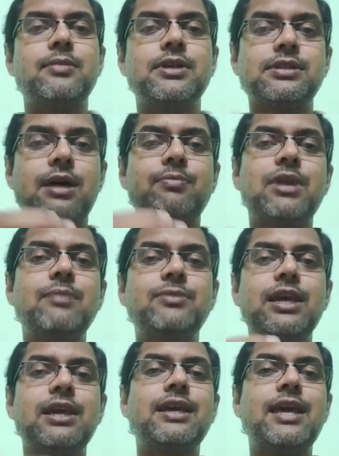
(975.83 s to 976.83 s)

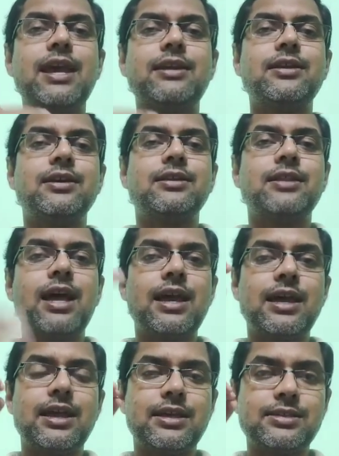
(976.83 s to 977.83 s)
Sometimes they get the
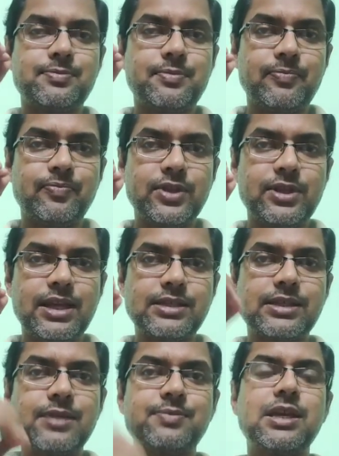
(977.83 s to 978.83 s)

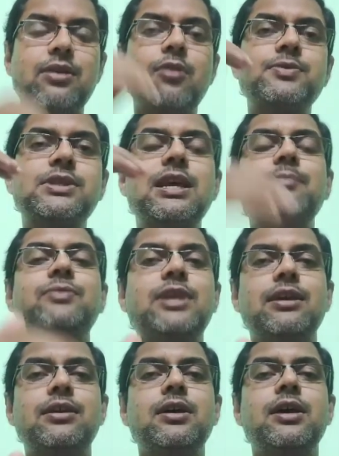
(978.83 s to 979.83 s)
description of same
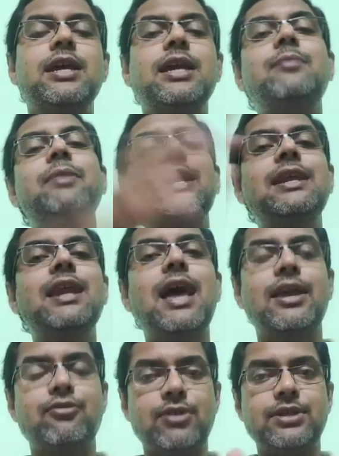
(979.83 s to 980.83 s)
thing in many
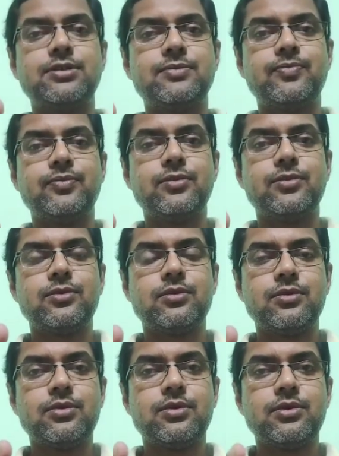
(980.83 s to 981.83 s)
language,
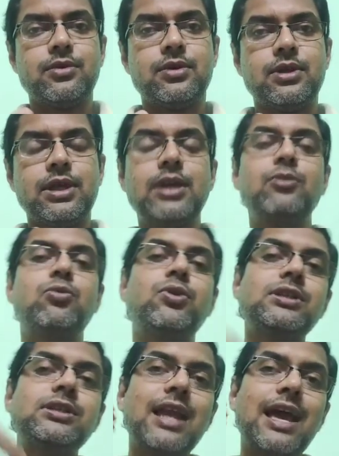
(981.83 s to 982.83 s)
in
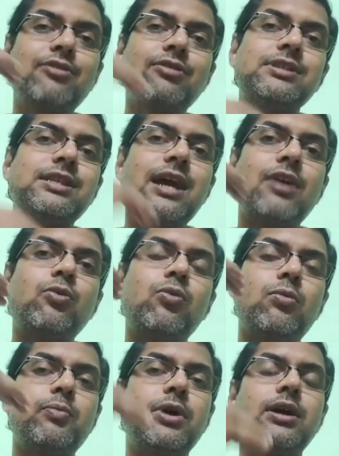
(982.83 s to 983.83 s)
which language they
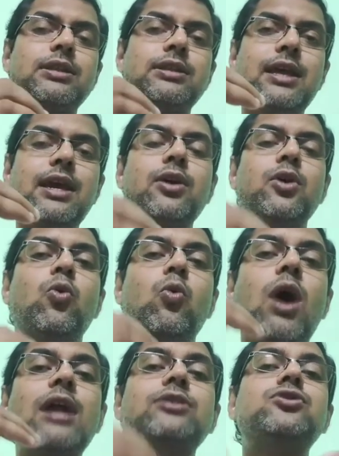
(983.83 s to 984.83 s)

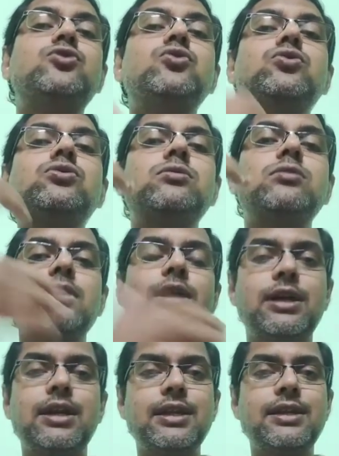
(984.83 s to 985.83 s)
wants to
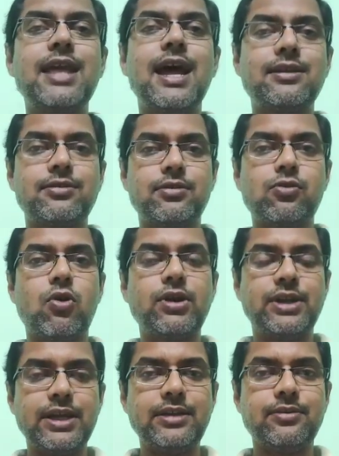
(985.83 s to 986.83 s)
read that
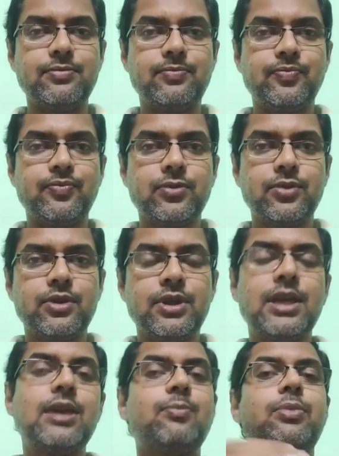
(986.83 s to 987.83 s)
content.
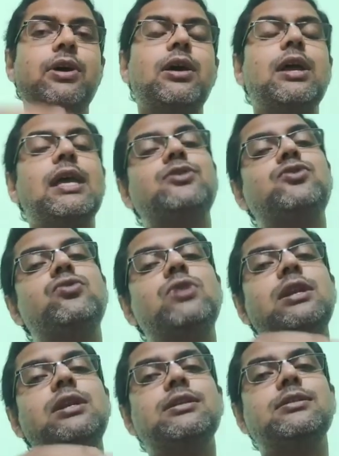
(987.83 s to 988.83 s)
If a
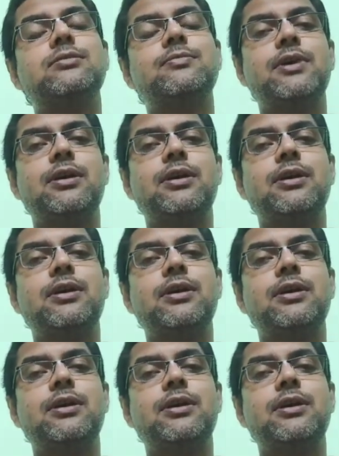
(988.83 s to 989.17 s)
student is